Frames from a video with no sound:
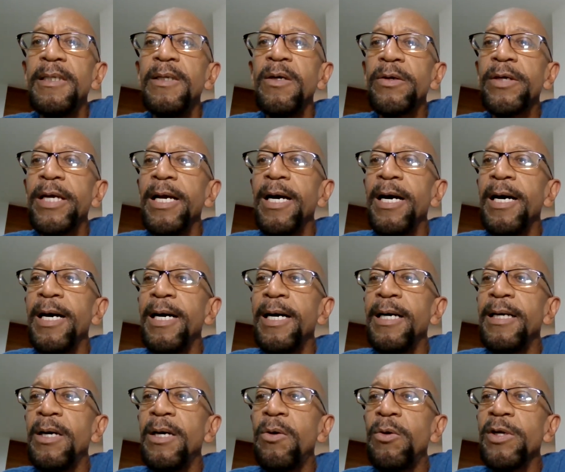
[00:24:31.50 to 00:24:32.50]
Okay.
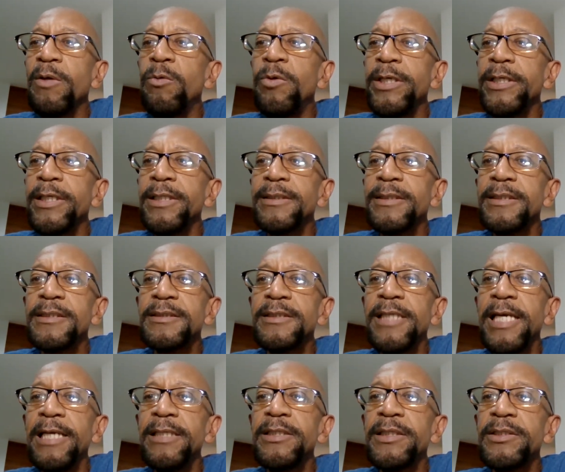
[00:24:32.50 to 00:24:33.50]
Only wanted to
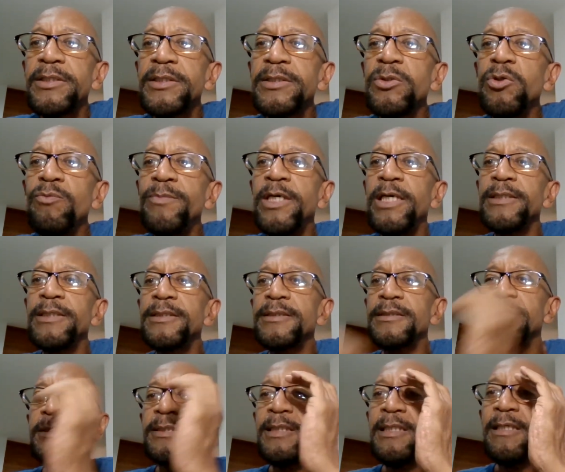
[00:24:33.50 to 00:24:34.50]
stay 2 months
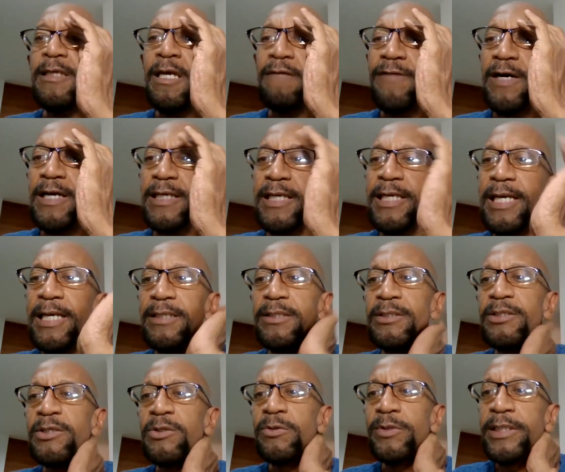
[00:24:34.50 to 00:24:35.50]
to see if I
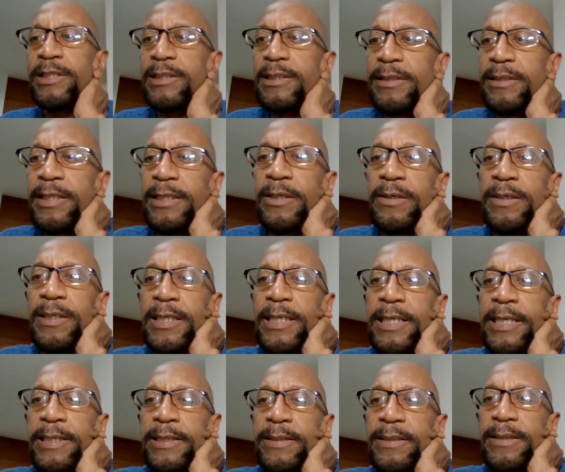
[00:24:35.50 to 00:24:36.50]
can do it there
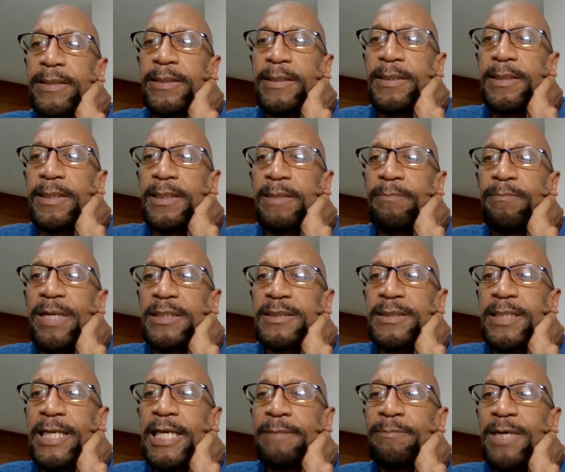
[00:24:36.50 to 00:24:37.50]
and
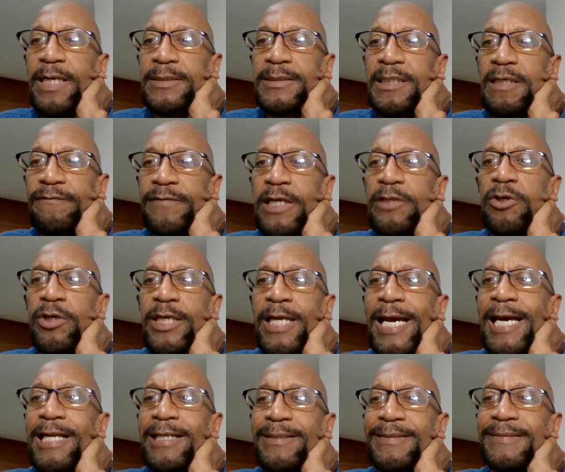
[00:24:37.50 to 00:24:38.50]
maintain myself. Yeah, you
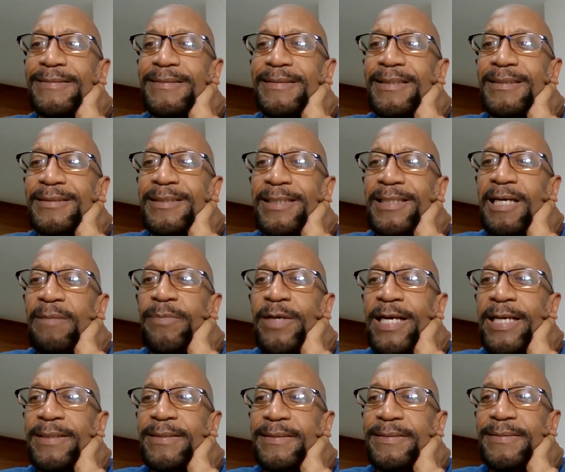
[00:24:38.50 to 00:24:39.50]
can. It's not that
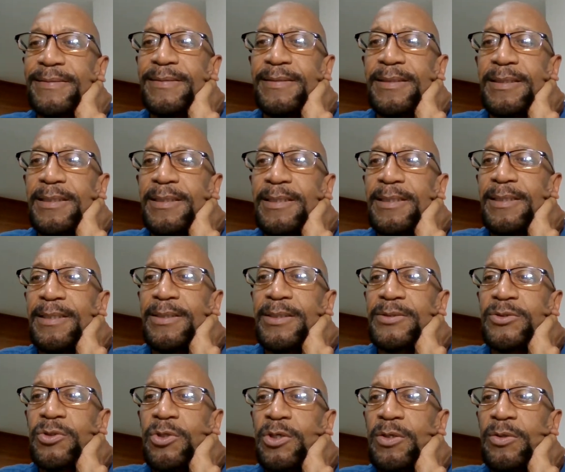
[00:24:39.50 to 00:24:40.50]
bad.
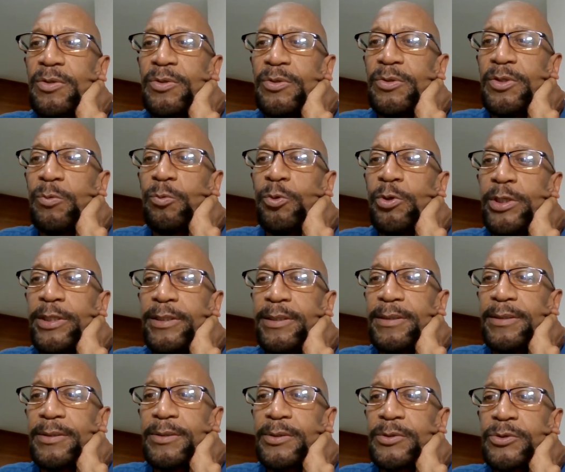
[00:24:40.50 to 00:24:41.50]
So
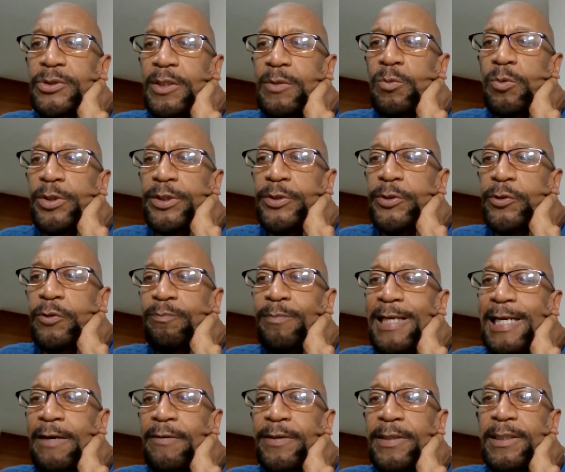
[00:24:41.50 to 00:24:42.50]
would you
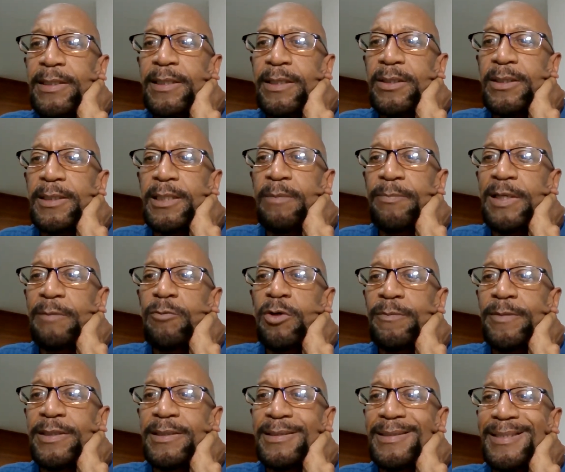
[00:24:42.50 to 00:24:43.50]
marry a Colombian
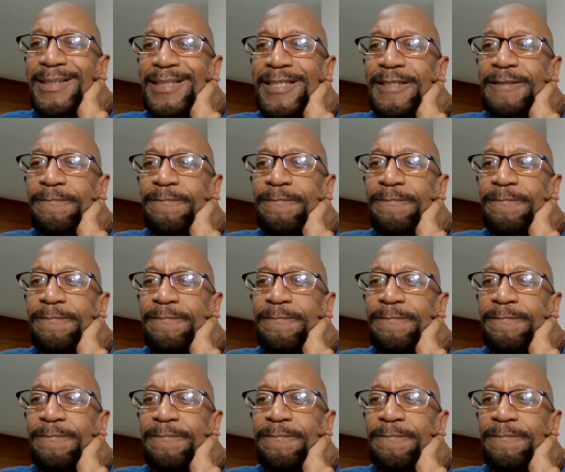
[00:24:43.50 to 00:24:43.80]
woman?